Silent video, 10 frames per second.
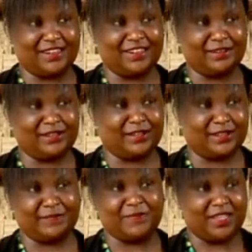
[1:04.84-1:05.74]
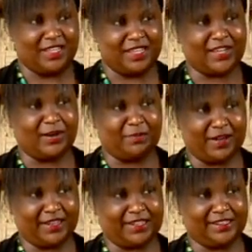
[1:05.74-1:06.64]
yeah, in, in, in
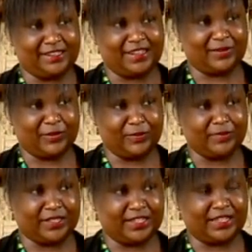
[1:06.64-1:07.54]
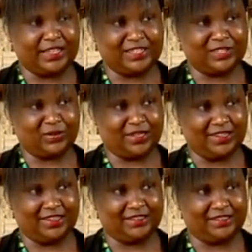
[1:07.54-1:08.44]
our parking at home in
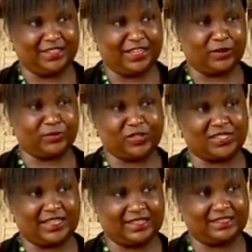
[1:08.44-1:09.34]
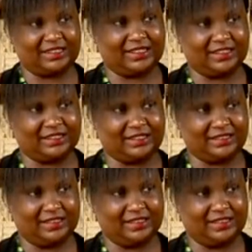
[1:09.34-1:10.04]
Kileleshwa, yeah. And I almost died, yeah.